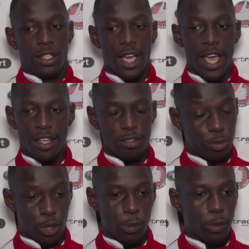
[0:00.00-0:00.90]
Yeah, it was
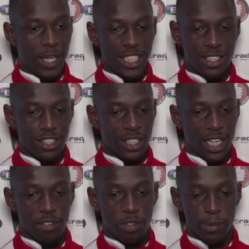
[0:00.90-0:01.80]
a double blessing
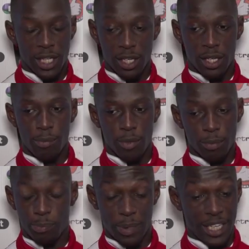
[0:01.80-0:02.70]
today for me.
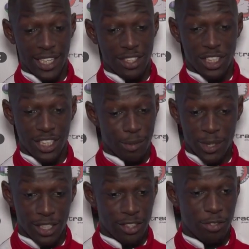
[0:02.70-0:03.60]
I've been itching. I
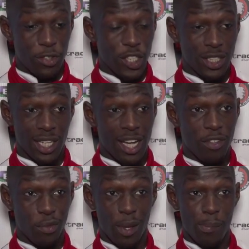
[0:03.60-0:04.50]
mean, the first half
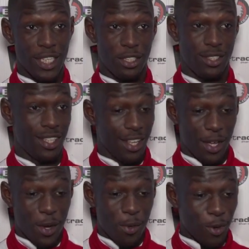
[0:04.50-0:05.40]
I
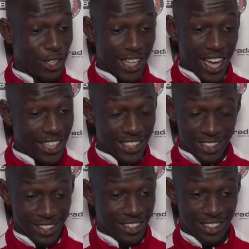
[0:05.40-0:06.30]
missed one, that, and
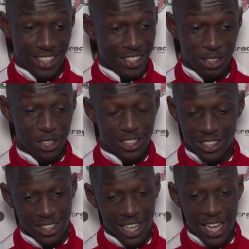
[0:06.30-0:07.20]
it
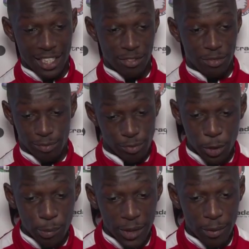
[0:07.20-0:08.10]
just kind of
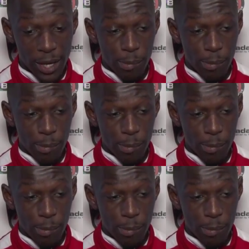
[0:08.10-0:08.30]
took me away.